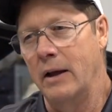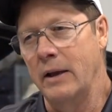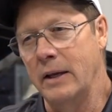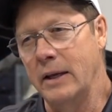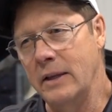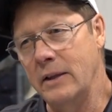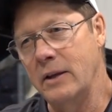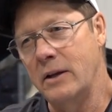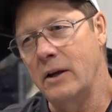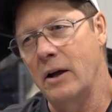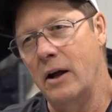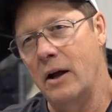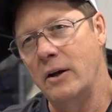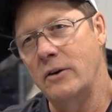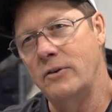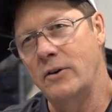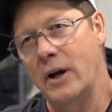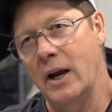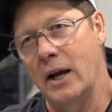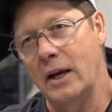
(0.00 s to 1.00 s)
In the
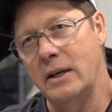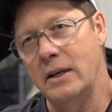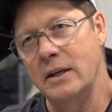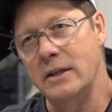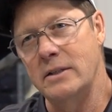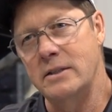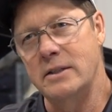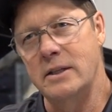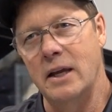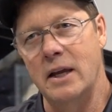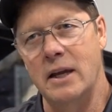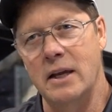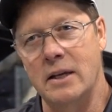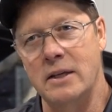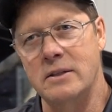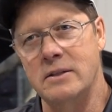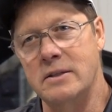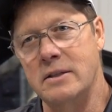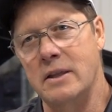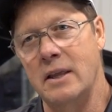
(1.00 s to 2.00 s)
contract, it
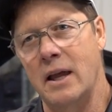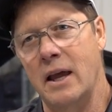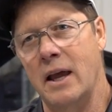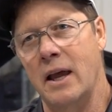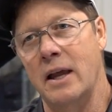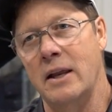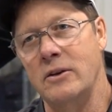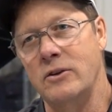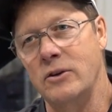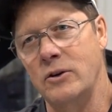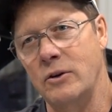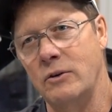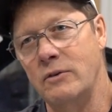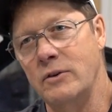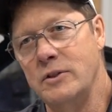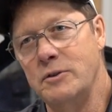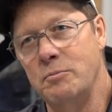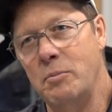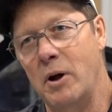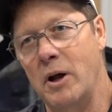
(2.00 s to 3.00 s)
says that you're
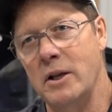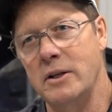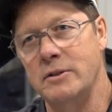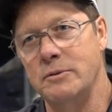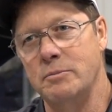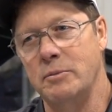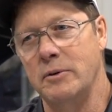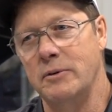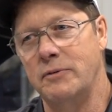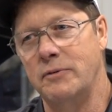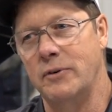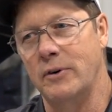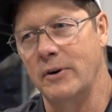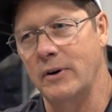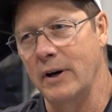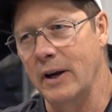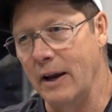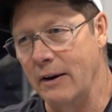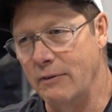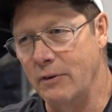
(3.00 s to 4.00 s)
responsible
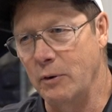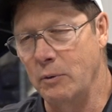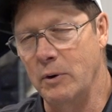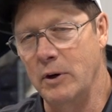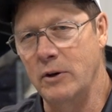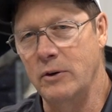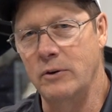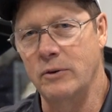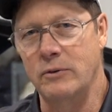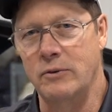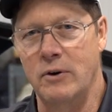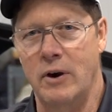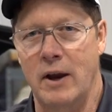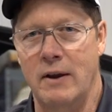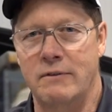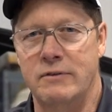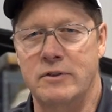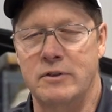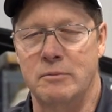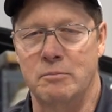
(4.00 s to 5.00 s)
for everyone who
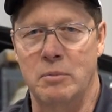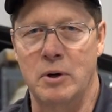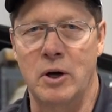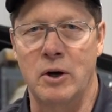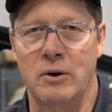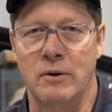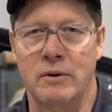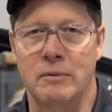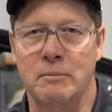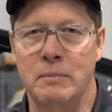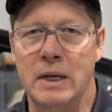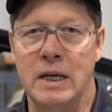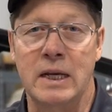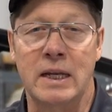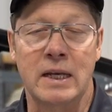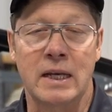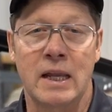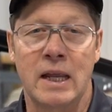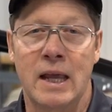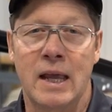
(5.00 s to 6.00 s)
drives the boat,
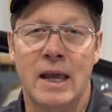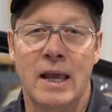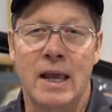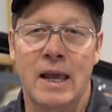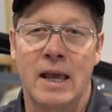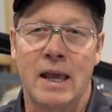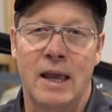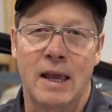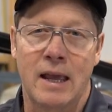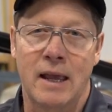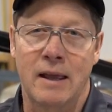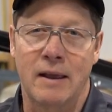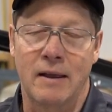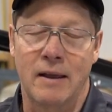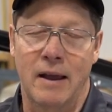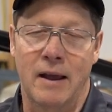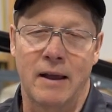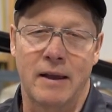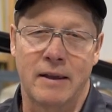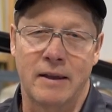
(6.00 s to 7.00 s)
meaning
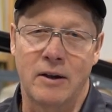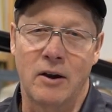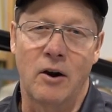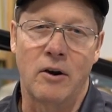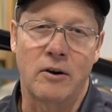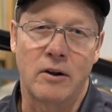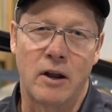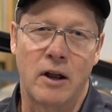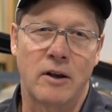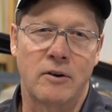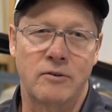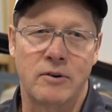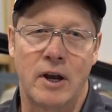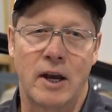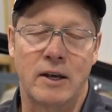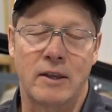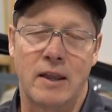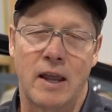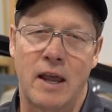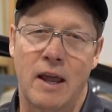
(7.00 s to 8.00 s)
in our
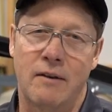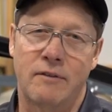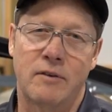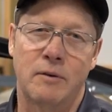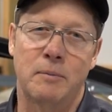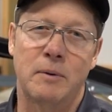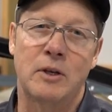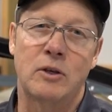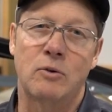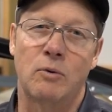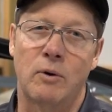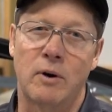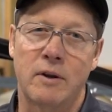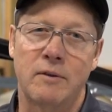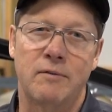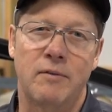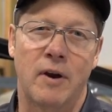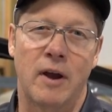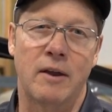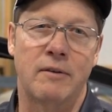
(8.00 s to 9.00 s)
contract, they have to be
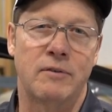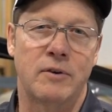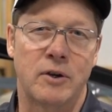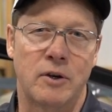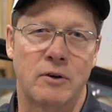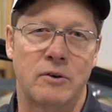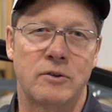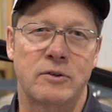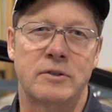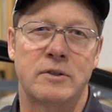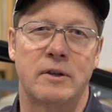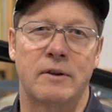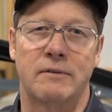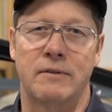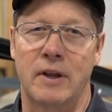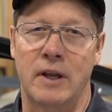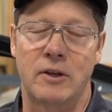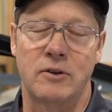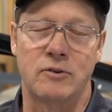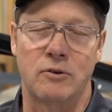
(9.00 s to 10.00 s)
25 years of
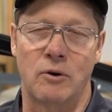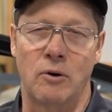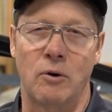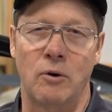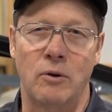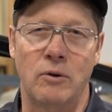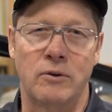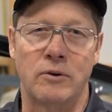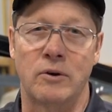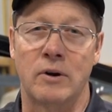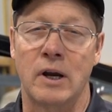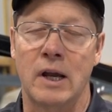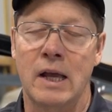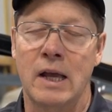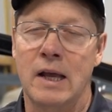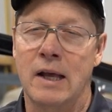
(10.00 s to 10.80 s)
age or older.